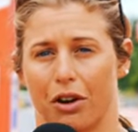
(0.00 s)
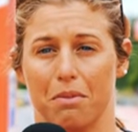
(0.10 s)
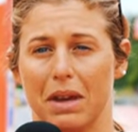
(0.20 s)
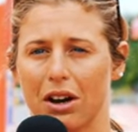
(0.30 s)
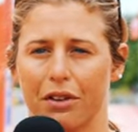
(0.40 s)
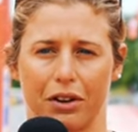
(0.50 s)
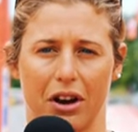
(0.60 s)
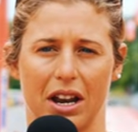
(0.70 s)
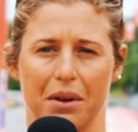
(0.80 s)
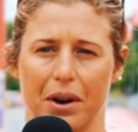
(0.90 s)
me off, throw
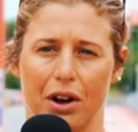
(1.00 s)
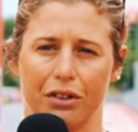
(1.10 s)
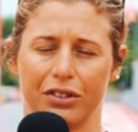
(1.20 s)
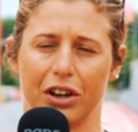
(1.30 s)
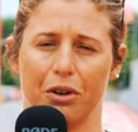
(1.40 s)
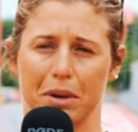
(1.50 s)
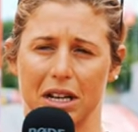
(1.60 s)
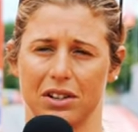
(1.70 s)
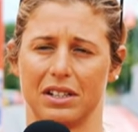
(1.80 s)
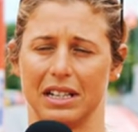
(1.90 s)
anyone off, so it'll be
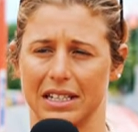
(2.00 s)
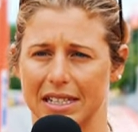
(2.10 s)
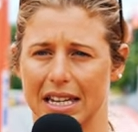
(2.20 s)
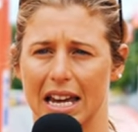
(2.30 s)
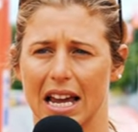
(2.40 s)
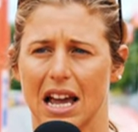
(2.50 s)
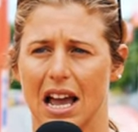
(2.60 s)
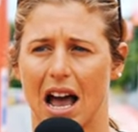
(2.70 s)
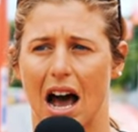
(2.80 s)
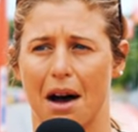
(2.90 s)
interesting to see.
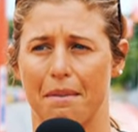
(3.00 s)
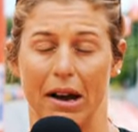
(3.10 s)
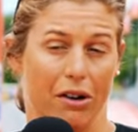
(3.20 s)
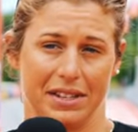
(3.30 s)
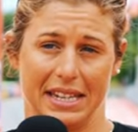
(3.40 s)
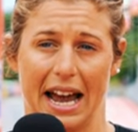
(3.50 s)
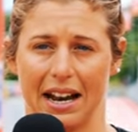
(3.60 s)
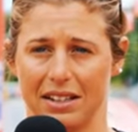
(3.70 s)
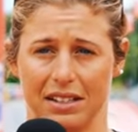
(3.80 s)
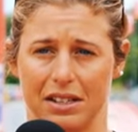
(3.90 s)
Obviously
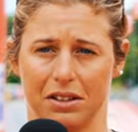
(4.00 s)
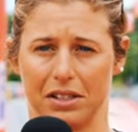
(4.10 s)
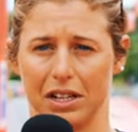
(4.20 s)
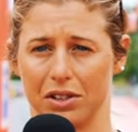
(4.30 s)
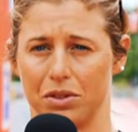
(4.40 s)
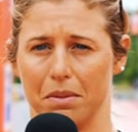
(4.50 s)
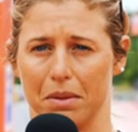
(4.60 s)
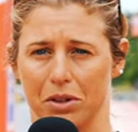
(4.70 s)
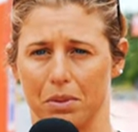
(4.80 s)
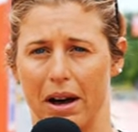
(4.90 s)
Anne is a seriously good
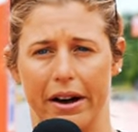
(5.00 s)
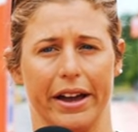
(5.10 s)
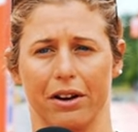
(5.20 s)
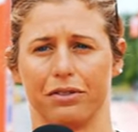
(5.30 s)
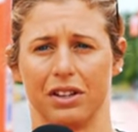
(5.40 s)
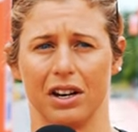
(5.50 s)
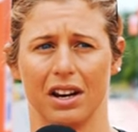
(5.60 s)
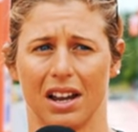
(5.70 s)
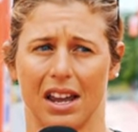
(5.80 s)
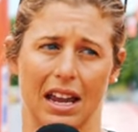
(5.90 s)
swimmer as well. I
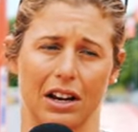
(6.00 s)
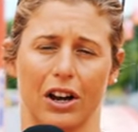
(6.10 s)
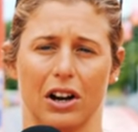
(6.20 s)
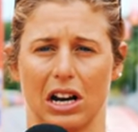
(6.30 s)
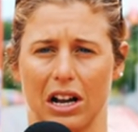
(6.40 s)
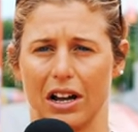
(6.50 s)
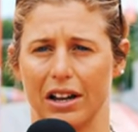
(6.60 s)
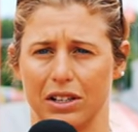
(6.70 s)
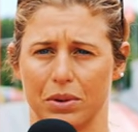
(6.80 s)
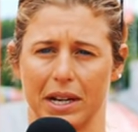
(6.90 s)
often, in
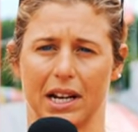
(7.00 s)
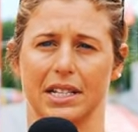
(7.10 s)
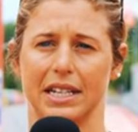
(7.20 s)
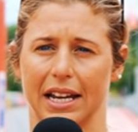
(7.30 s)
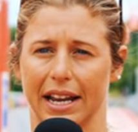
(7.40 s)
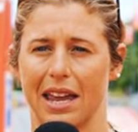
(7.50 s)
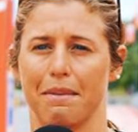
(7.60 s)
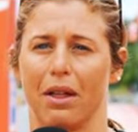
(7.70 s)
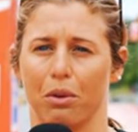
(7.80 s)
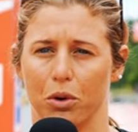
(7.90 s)
Kona in 2019, I
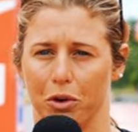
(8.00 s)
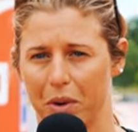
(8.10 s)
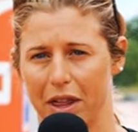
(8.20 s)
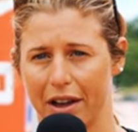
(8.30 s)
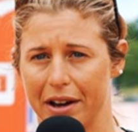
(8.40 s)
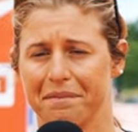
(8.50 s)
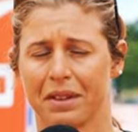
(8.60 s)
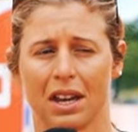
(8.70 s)
came out of the water with her,